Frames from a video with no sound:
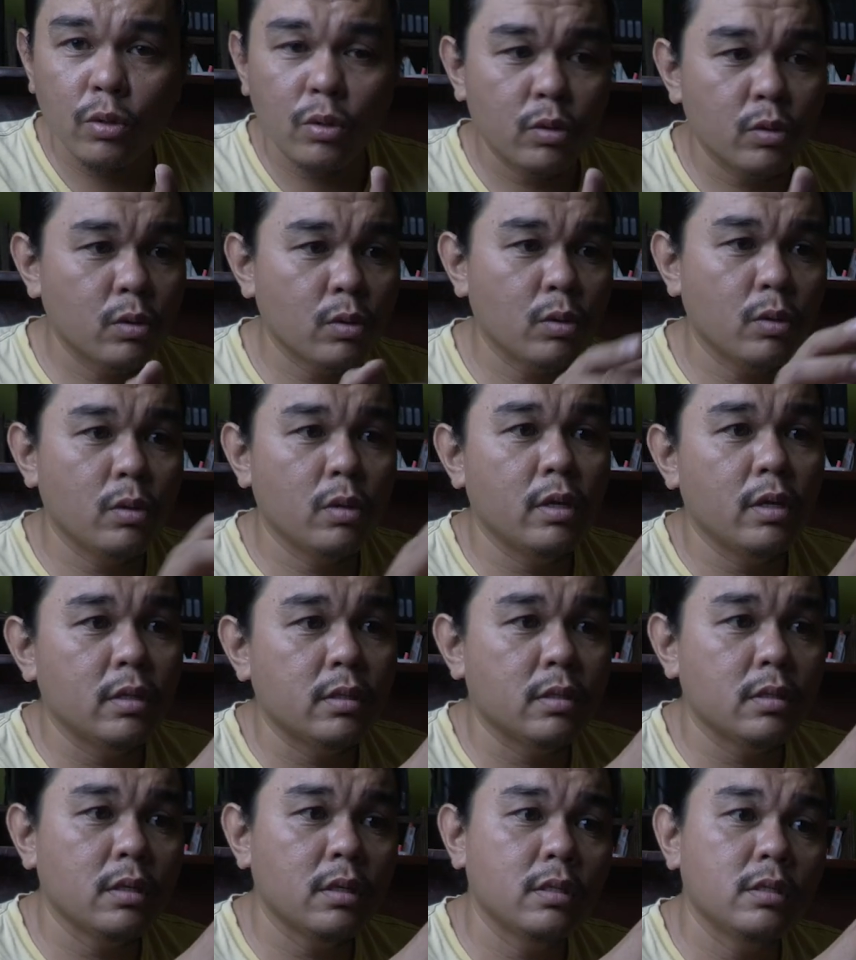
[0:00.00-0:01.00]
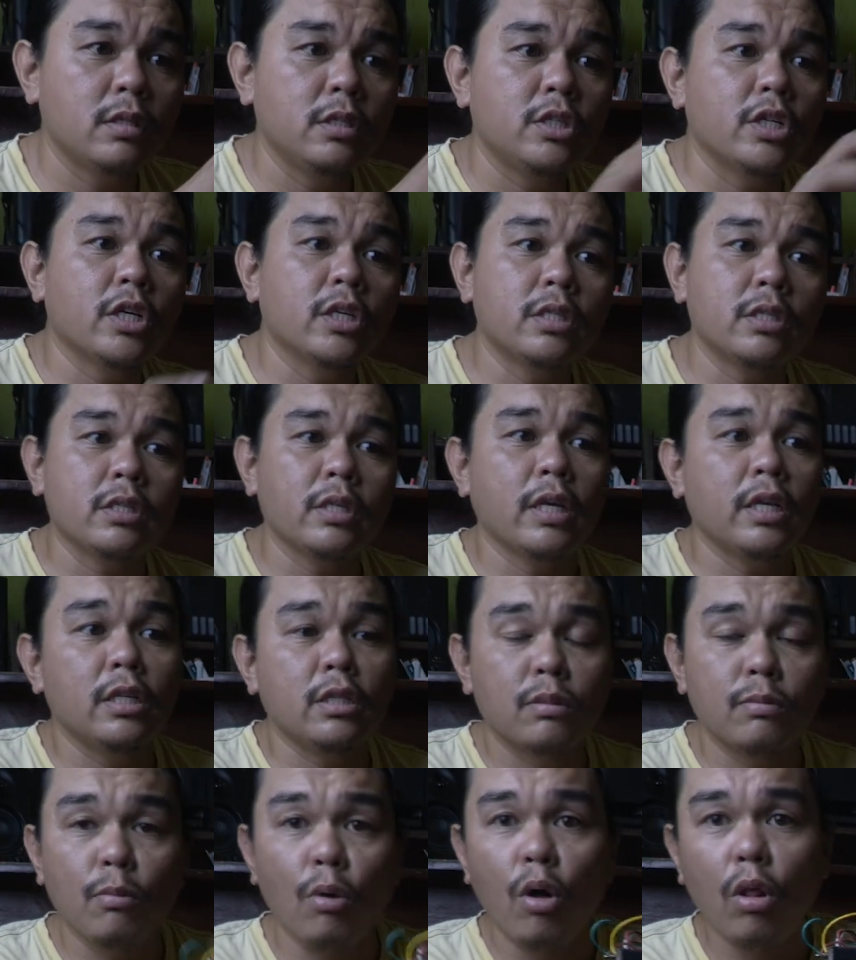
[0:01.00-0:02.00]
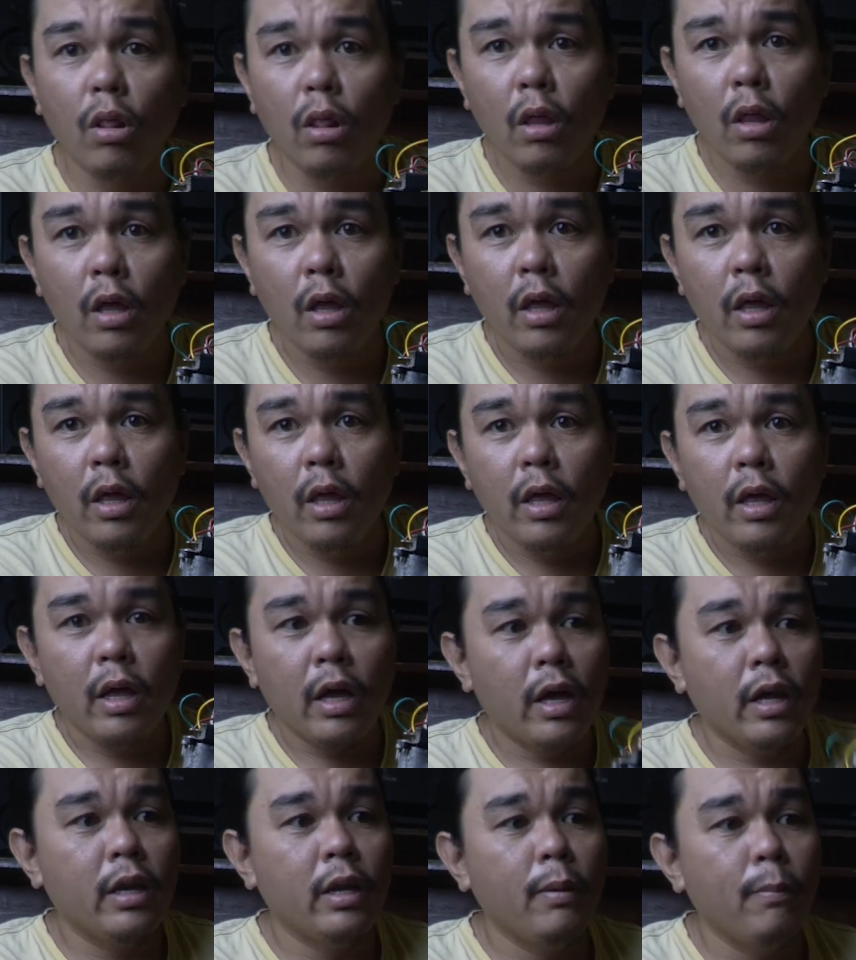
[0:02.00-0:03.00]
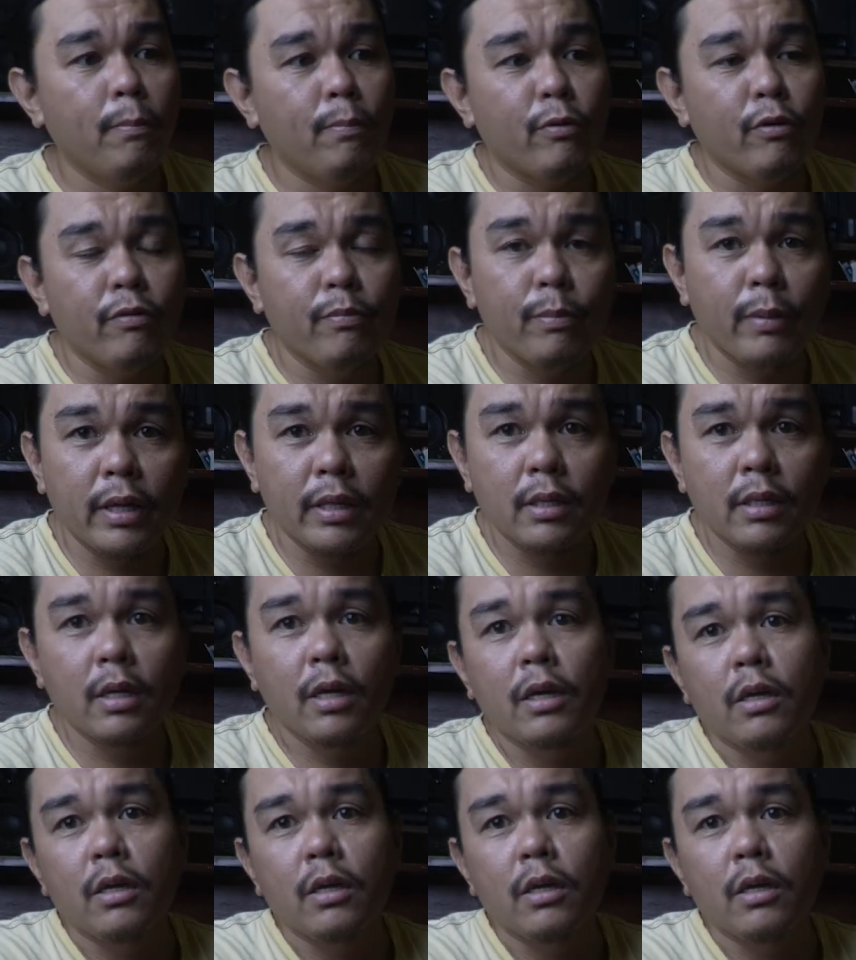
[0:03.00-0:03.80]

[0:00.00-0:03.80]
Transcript: So this is just a small an improvement.